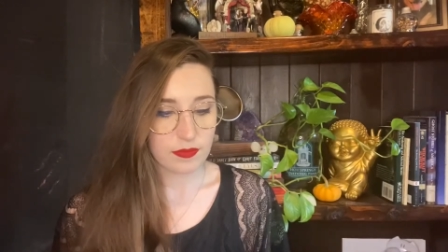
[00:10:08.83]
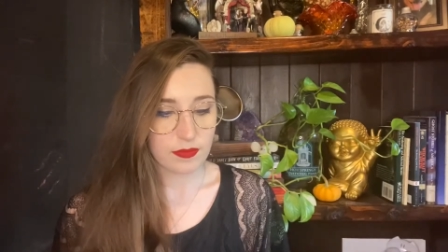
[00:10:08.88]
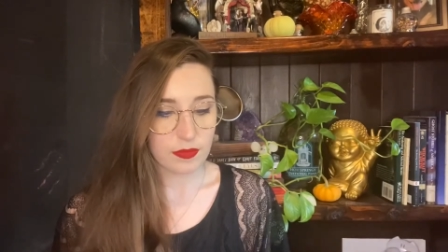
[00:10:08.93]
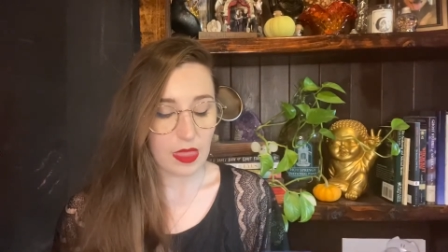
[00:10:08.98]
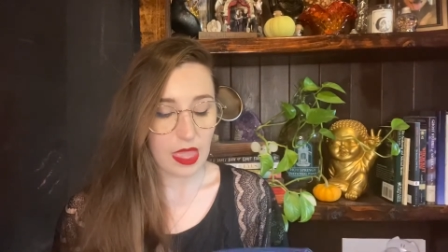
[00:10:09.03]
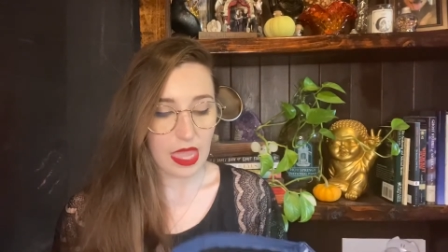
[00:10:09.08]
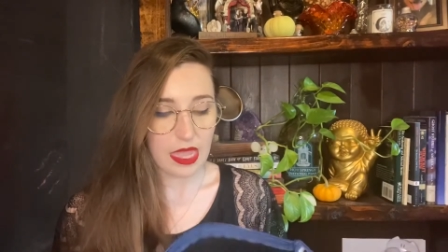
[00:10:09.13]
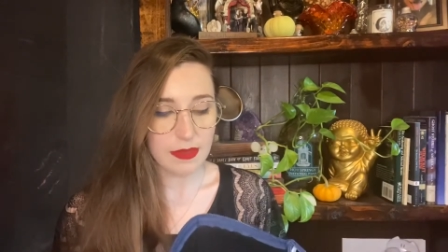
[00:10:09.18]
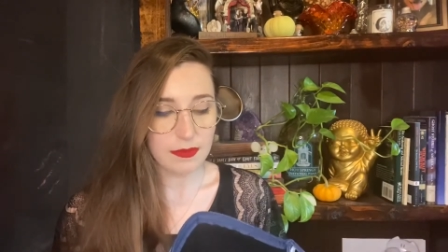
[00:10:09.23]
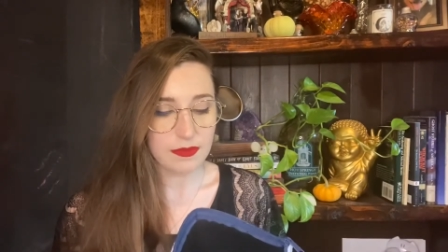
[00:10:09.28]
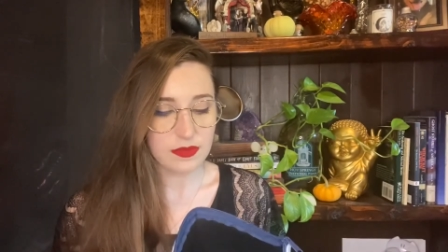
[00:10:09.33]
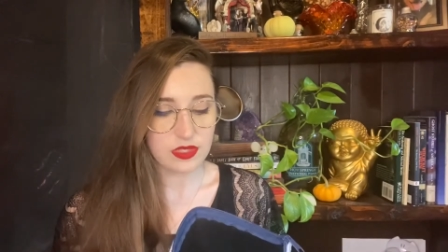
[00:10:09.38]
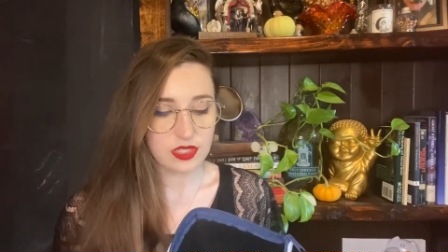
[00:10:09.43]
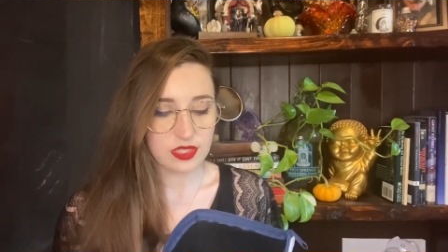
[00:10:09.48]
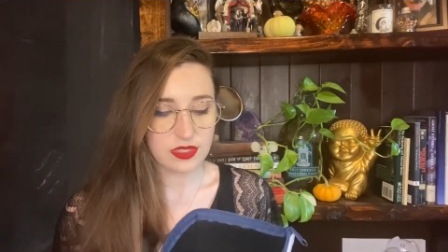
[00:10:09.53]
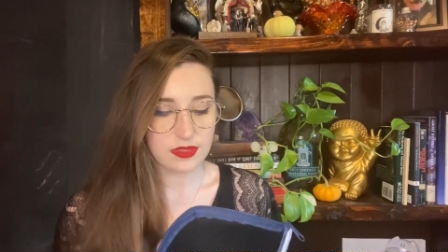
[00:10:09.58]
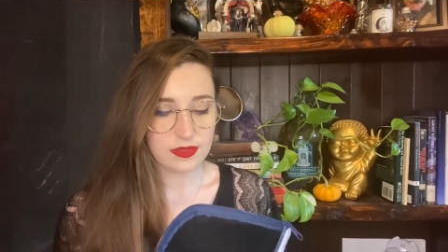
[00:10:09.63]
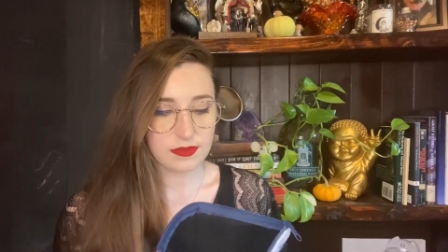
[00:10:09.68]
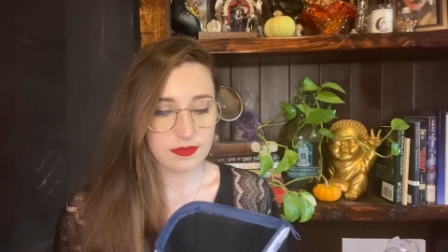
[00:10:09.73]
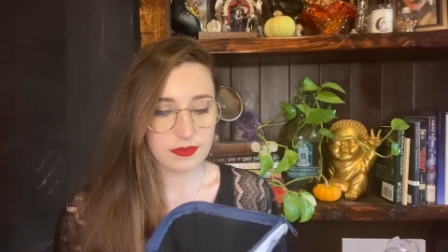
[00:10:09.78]

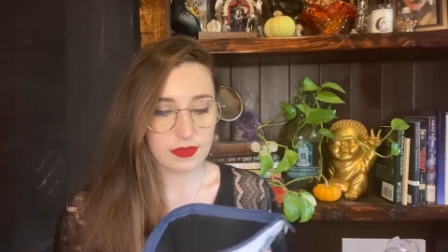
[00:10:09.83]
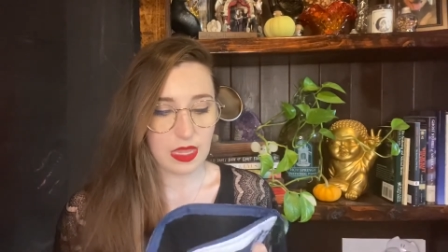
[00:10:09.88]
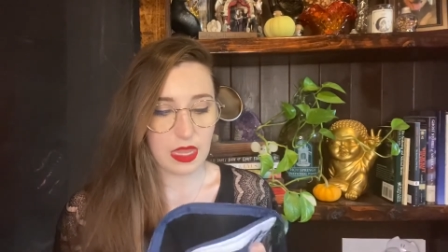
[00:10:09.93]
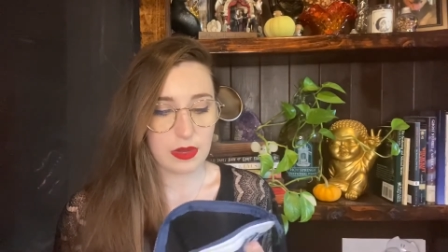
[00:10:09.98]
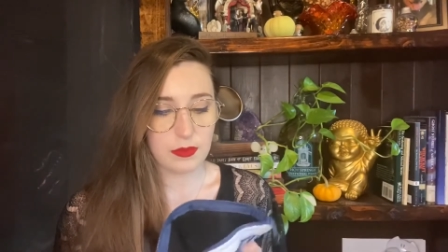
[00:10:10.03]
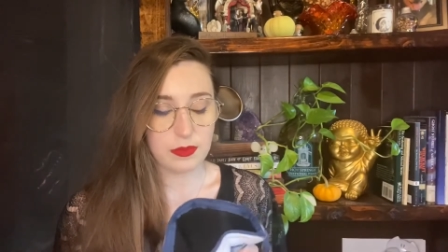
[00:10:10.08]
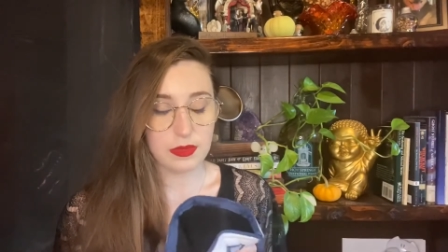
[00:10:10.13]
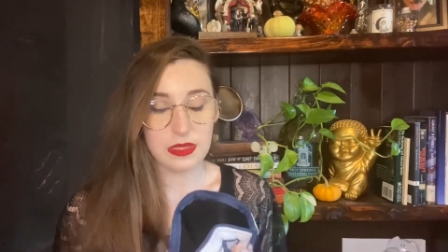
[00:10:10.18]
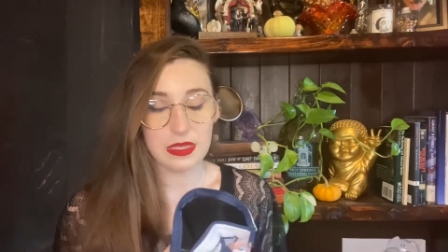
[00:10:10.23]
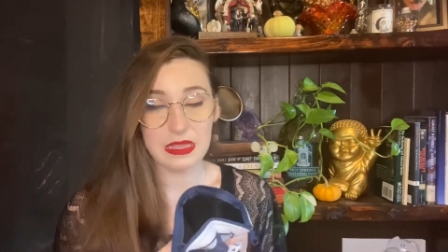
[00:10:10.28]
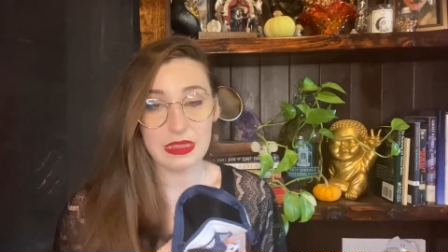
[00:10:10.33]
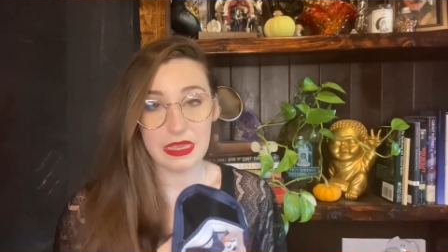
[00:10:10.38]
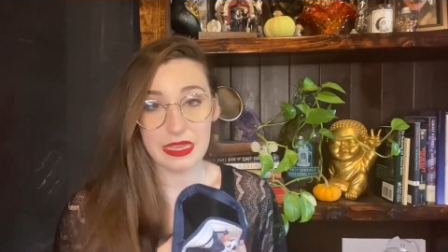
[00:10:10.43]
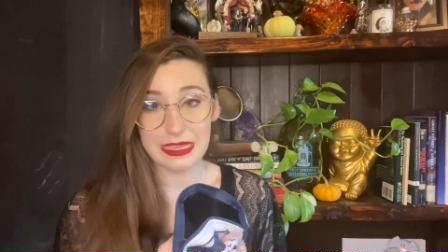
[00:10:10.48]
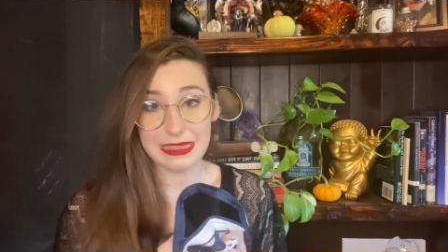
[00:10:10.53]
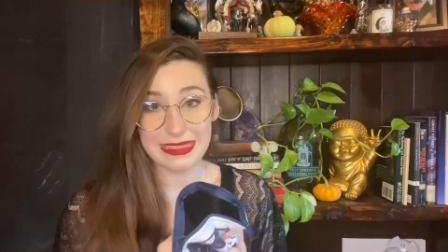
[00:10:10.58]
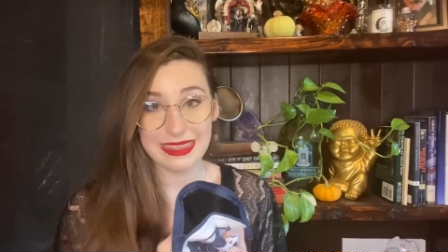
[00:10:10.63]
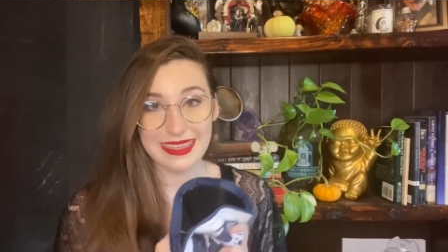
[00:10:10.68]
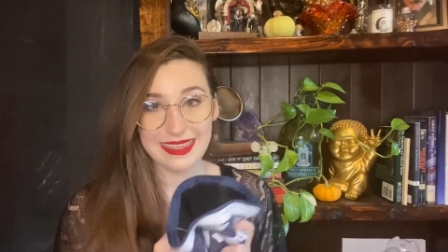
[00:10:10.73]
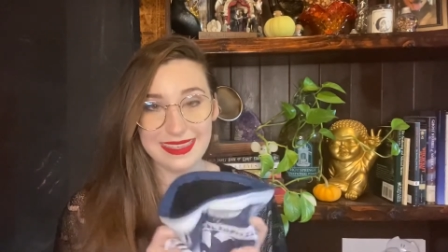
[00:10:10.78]
I really like
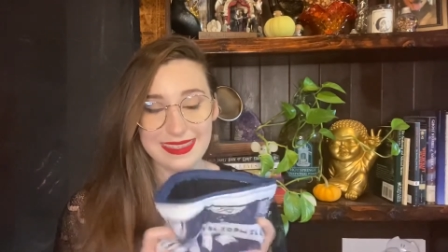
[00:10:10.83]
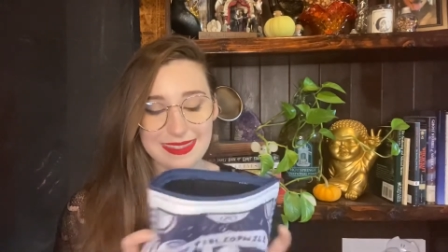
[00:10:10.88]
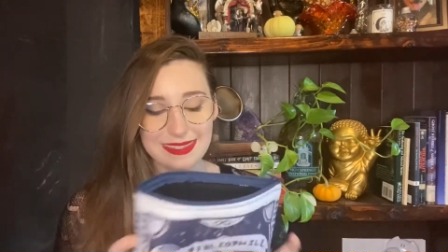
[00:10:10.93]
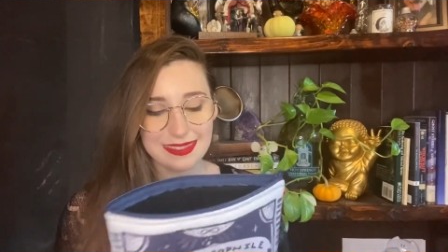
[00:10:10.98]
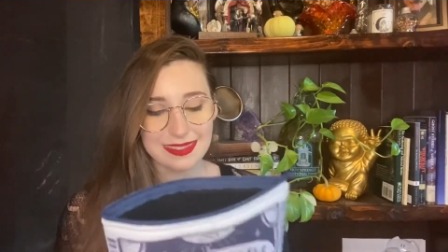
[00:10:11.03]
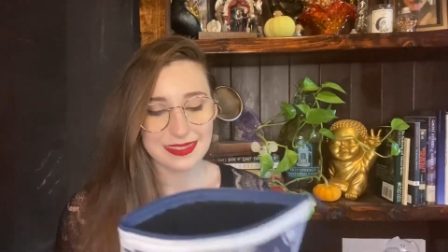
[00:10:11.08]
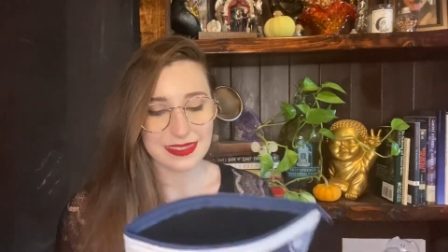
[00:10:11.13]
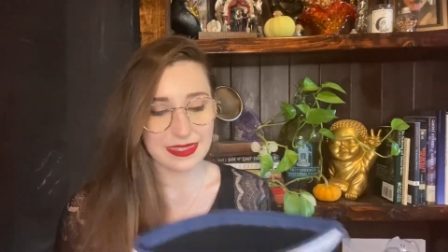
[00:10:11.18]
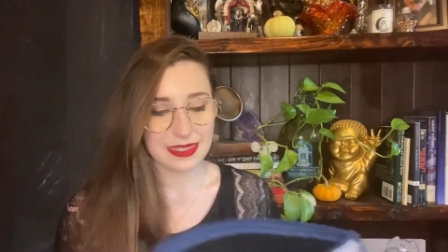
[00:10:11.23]
these.